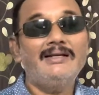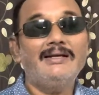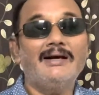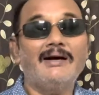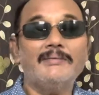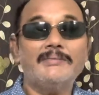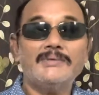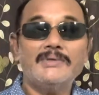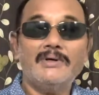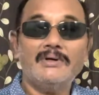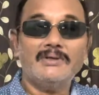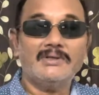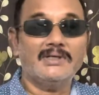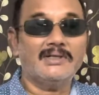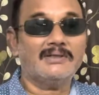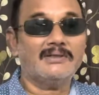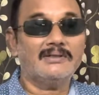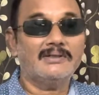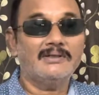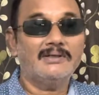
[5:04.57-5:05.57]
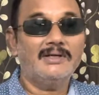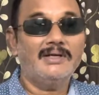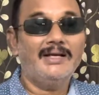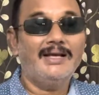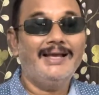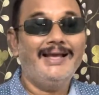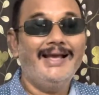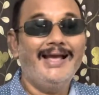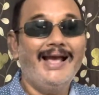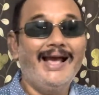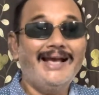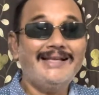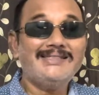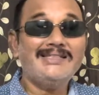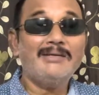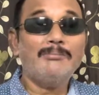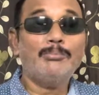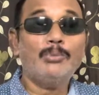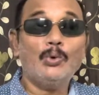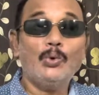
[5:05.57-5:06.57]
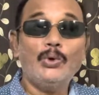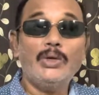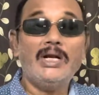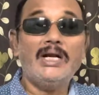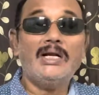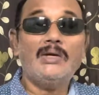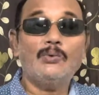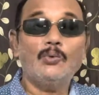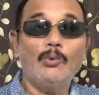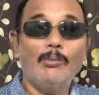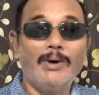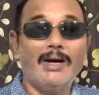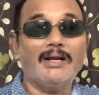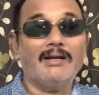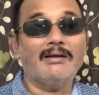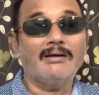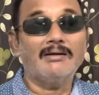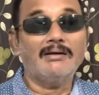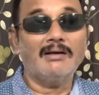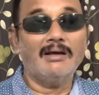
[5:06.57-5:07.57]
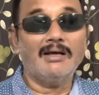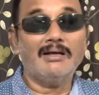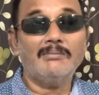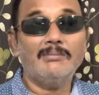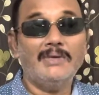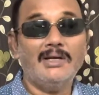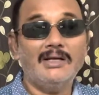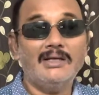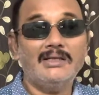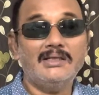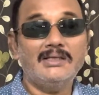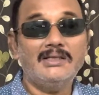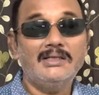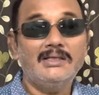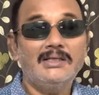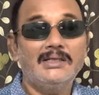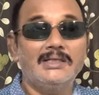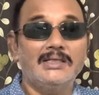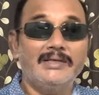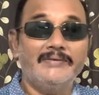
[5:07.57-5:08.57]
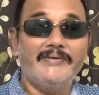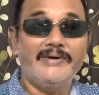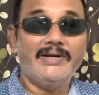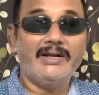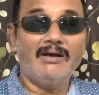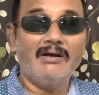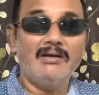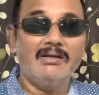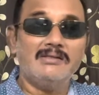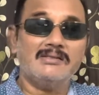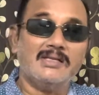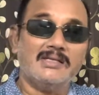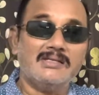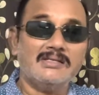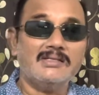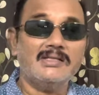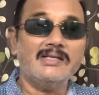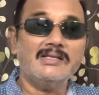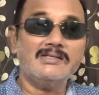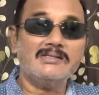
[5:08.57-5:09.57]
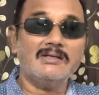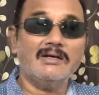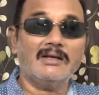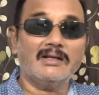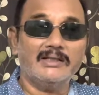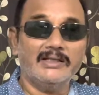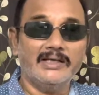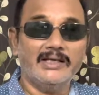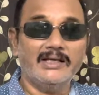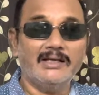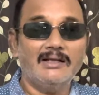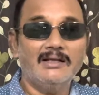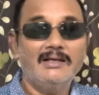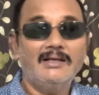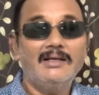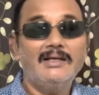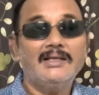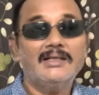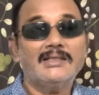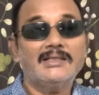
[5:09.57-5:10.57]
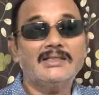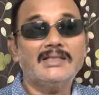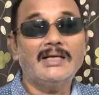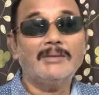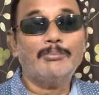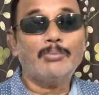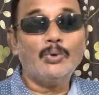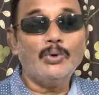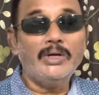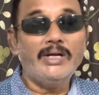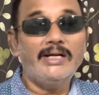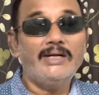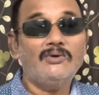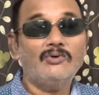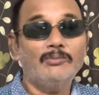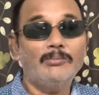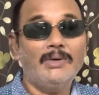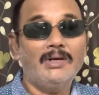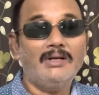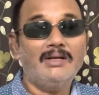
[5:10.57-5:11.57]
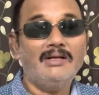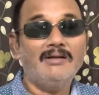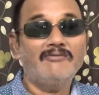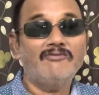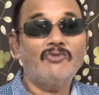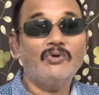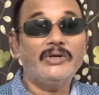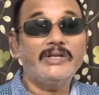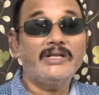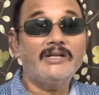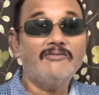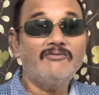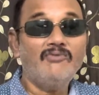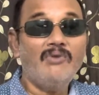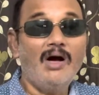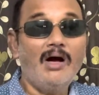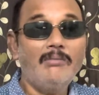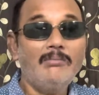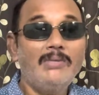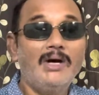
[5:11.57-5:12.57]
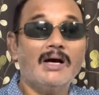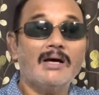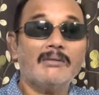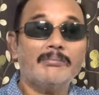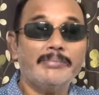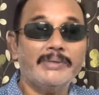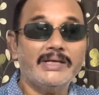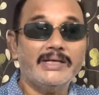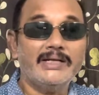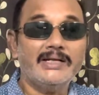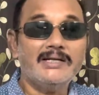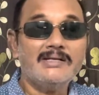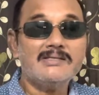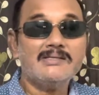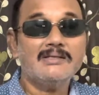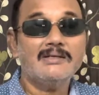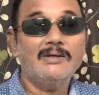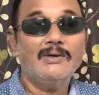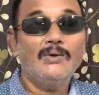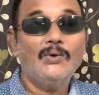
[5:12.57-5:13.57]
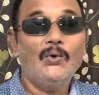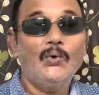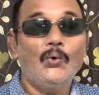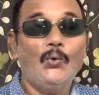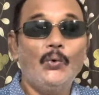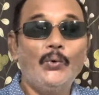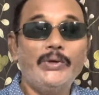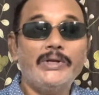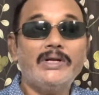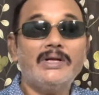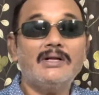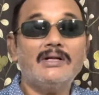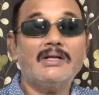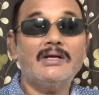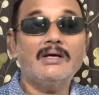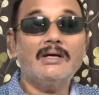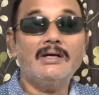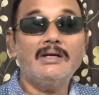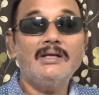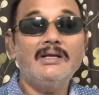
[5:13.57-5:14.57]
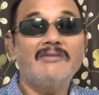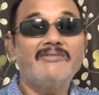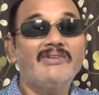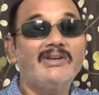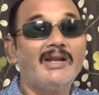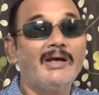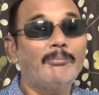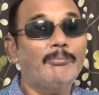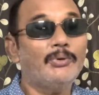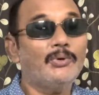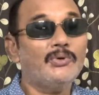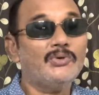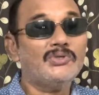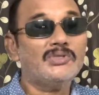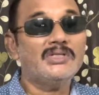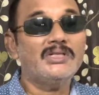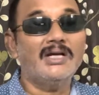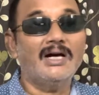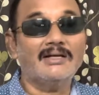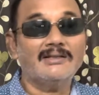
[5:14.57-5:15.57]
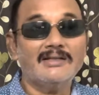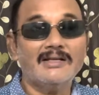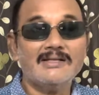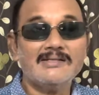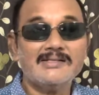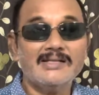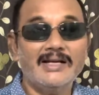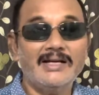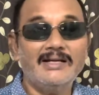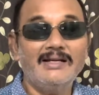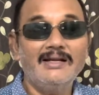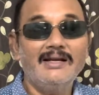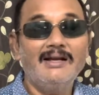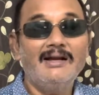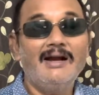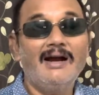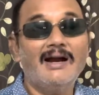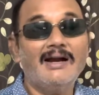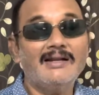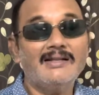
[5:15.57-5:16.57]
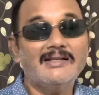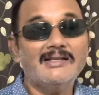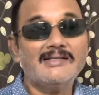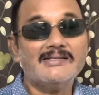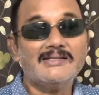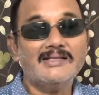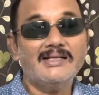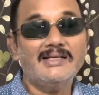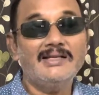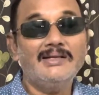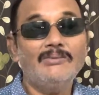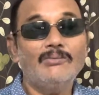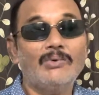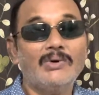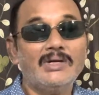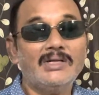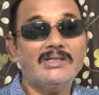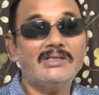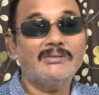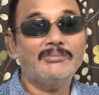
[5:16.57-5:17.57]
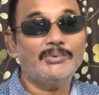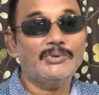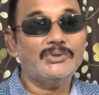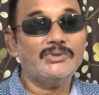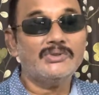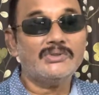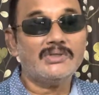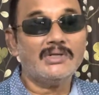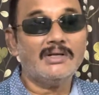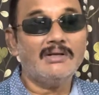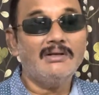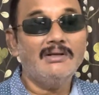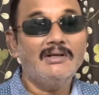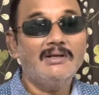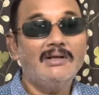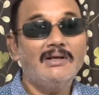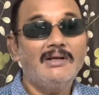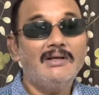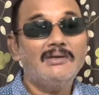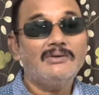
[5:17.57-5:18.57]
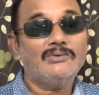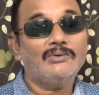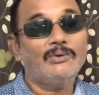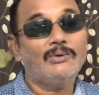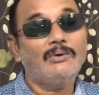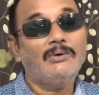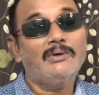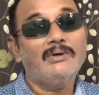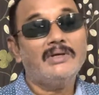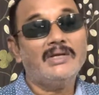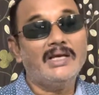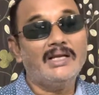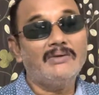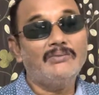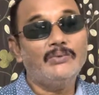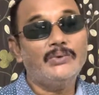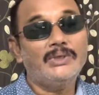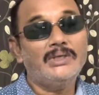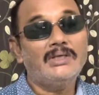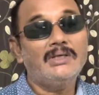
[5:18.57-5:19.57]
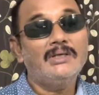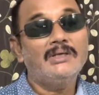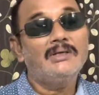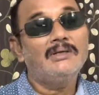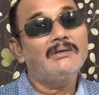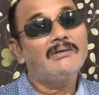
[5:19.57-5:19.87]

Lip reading: observed that as a prudent woman, normally if at all such things are there, the prudent woman would inform her parents, who in turn will approach the other side and they say, what is the position? So can we